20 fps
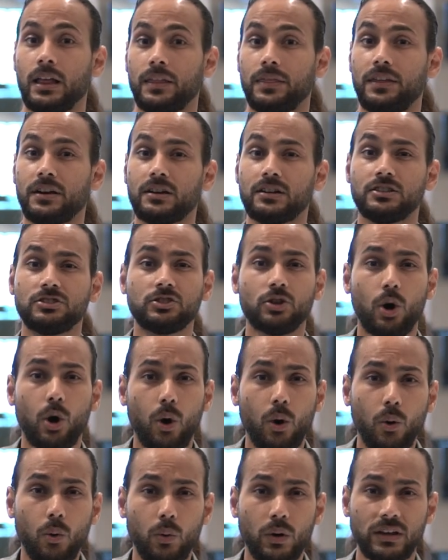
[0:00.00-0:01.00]
There is
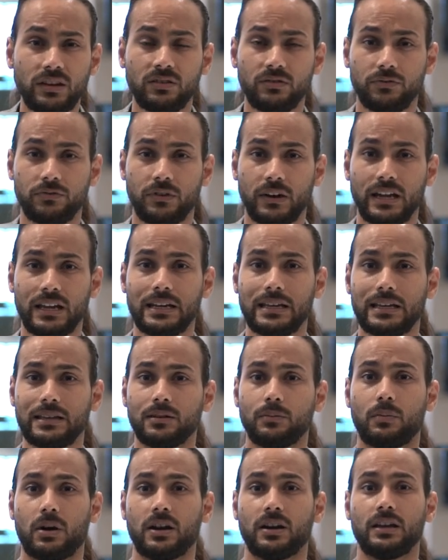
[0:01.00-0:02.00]
always freight in
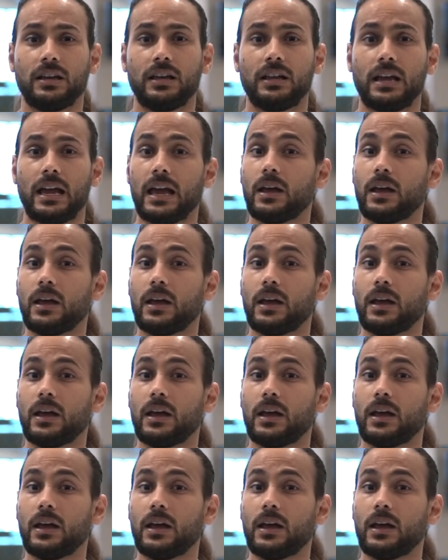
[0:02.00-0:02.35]
the market